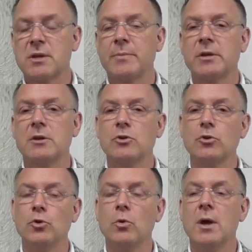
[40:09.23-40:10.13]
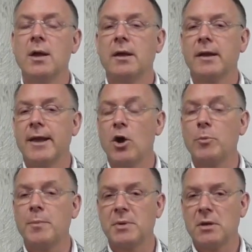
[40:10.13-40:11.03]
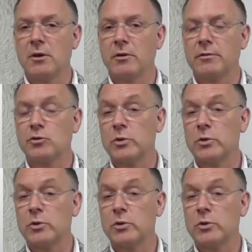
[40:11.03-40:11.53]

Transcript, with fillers: somebody who can help peer